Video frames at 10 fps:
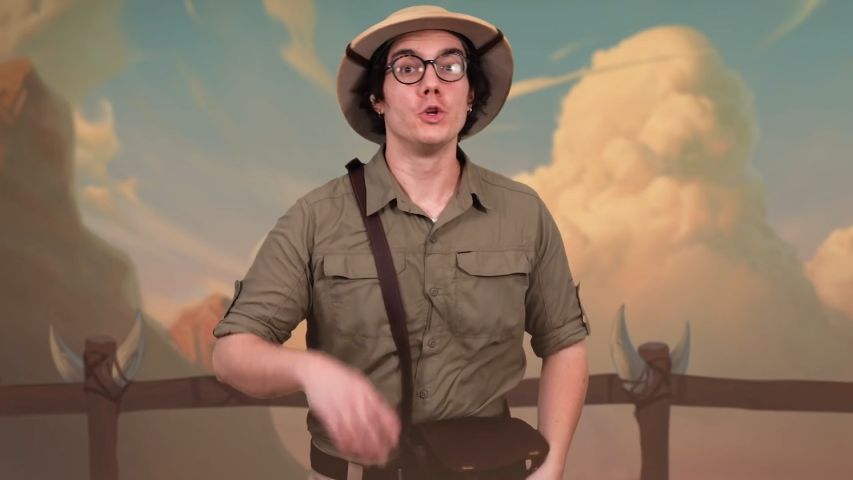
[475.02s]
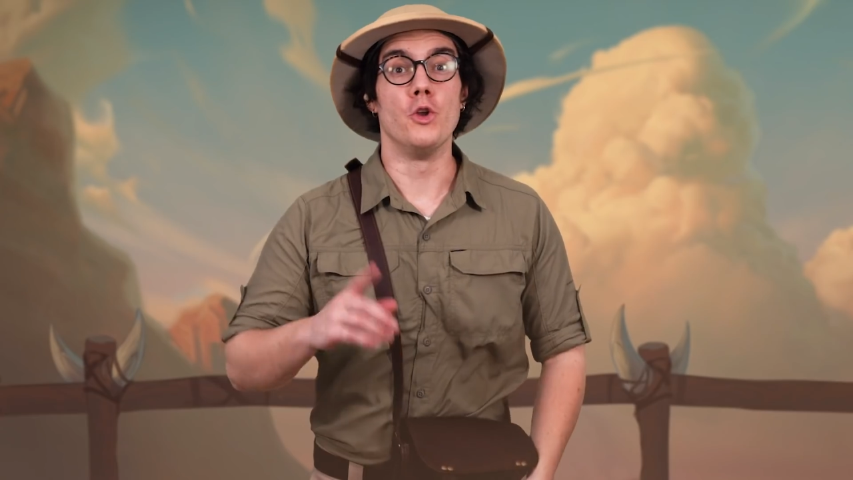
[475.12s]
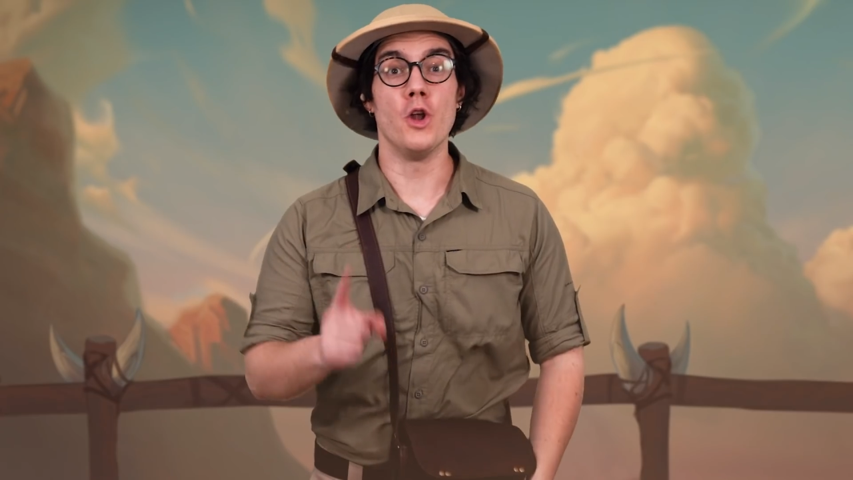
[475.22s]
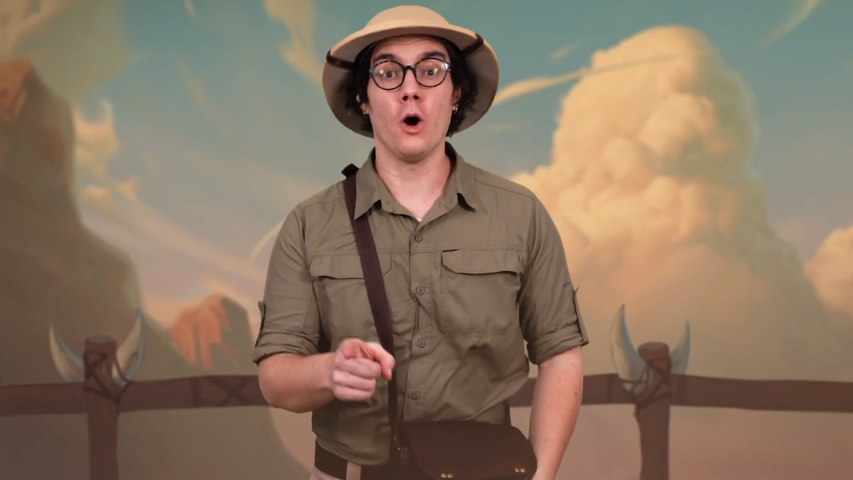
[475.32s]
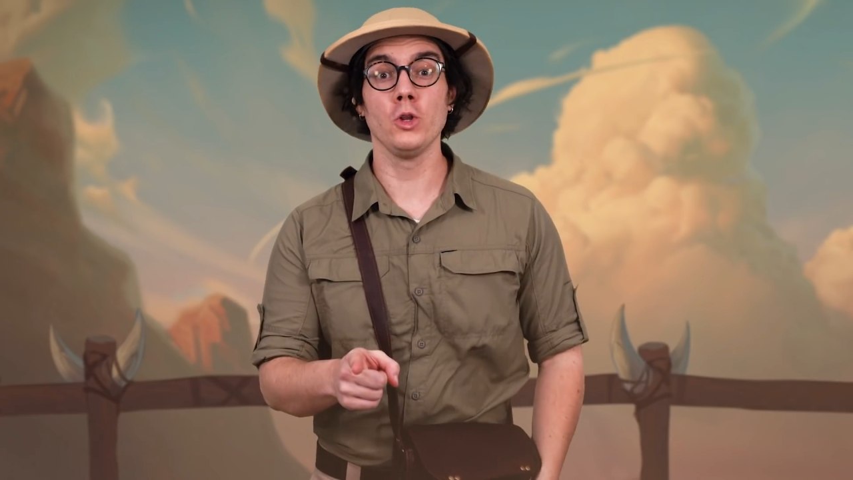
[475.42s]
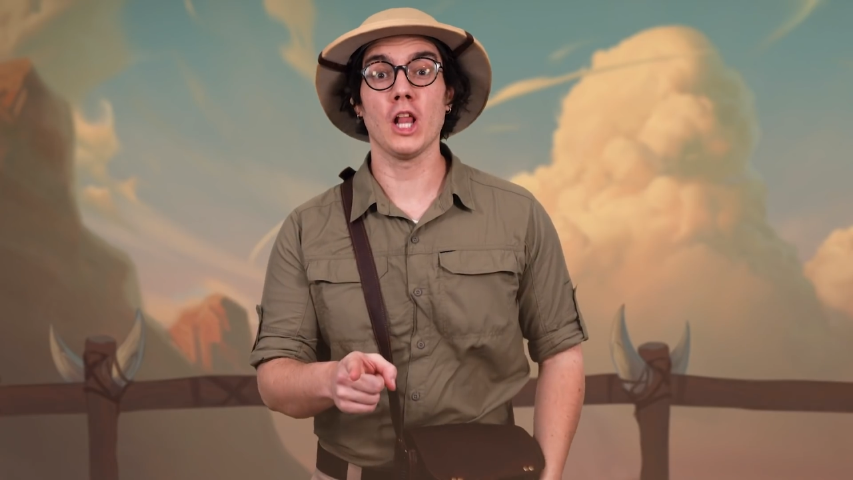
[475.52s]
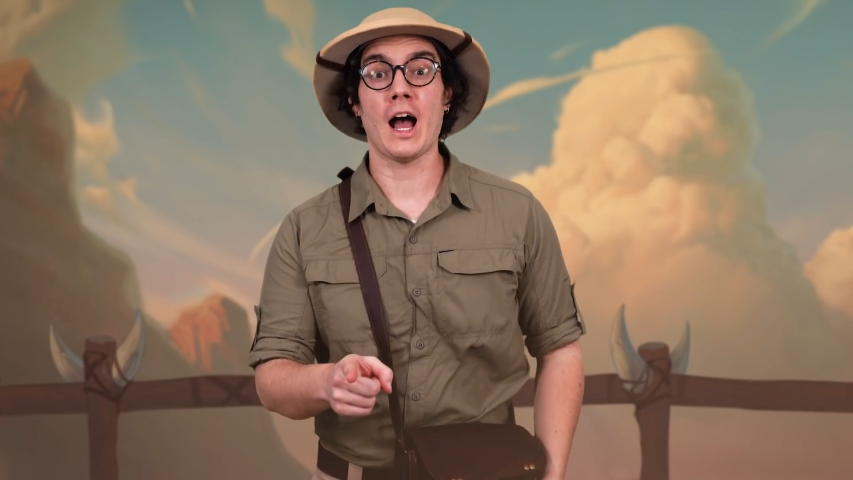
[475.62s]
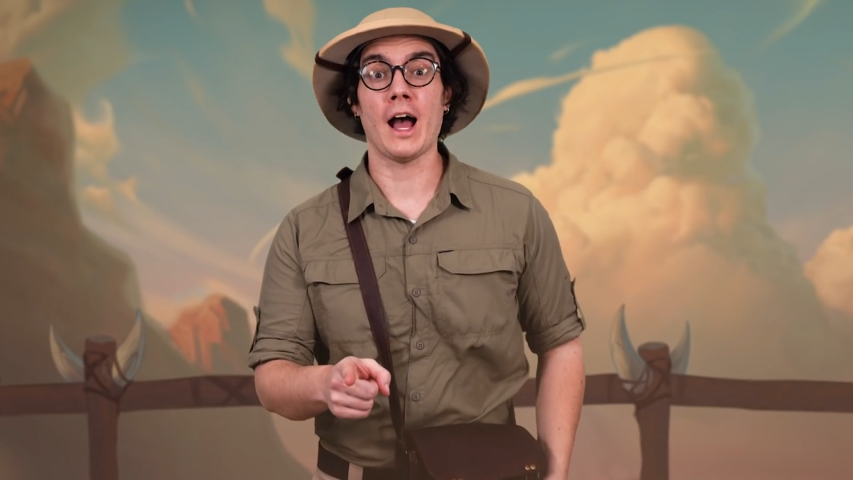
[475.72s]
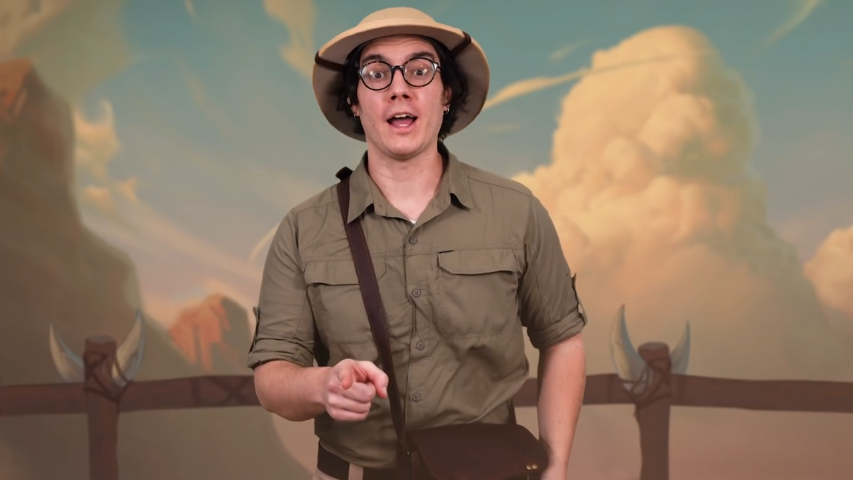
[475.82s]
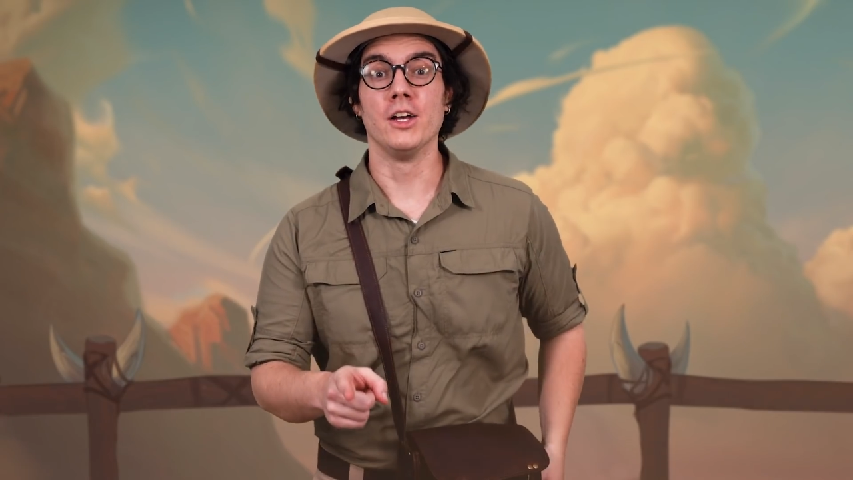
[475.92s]
No
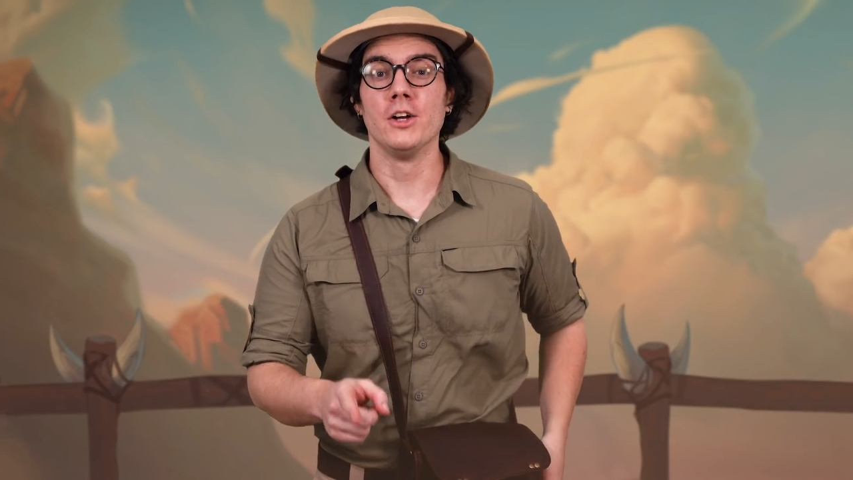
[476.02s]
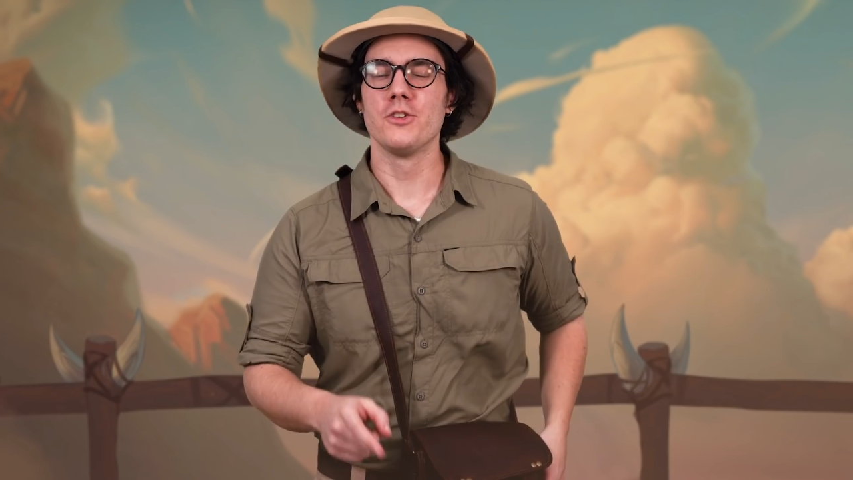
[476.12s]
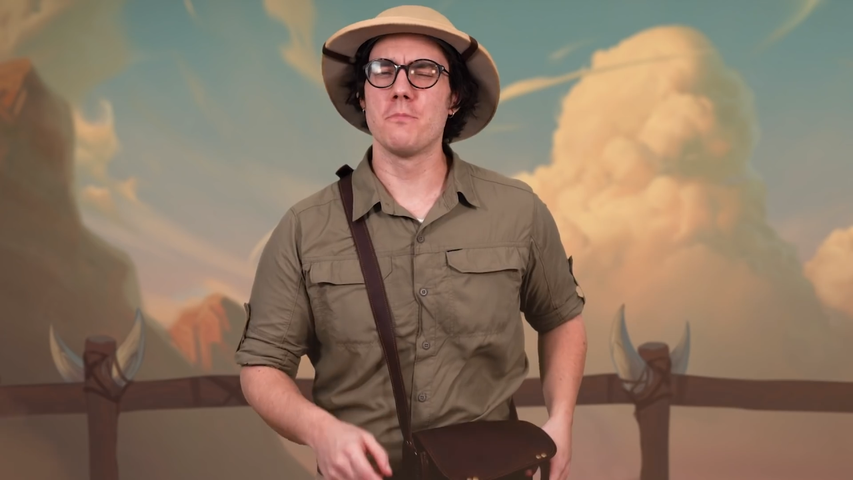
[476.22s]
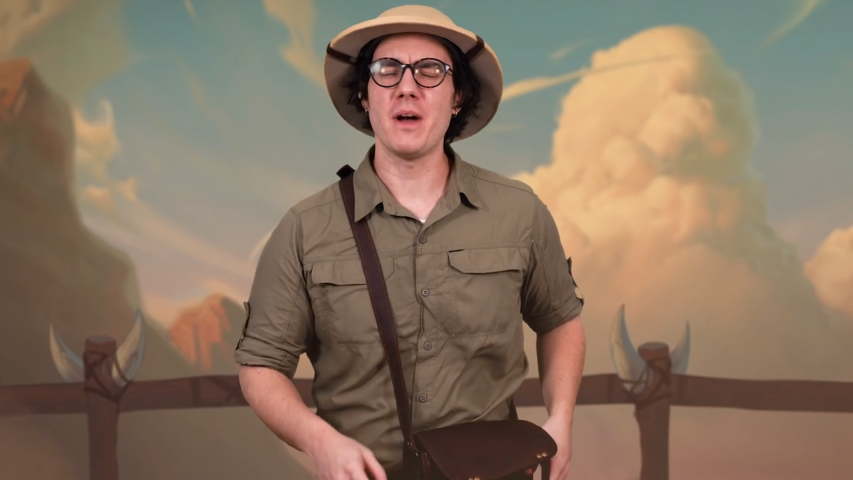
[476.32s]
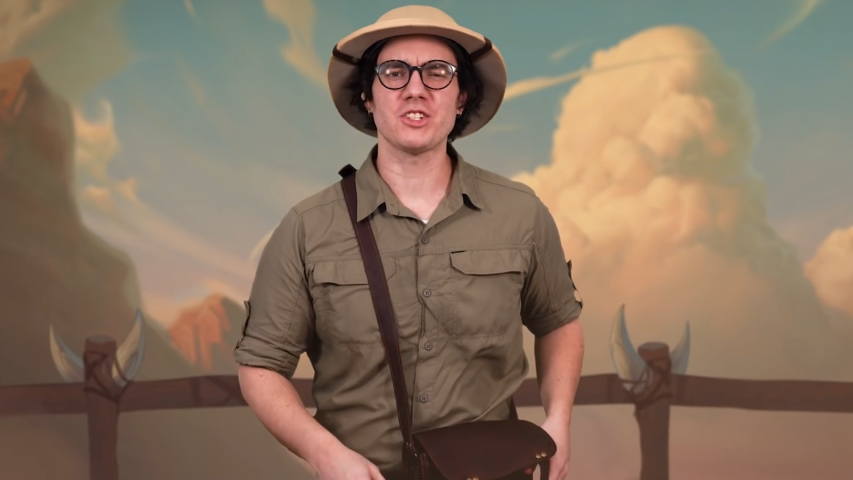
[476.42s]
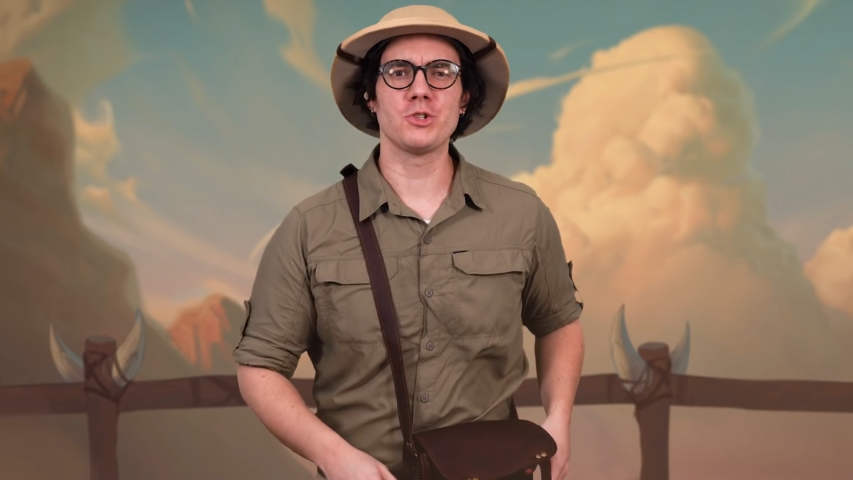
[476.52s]
lie, you're the best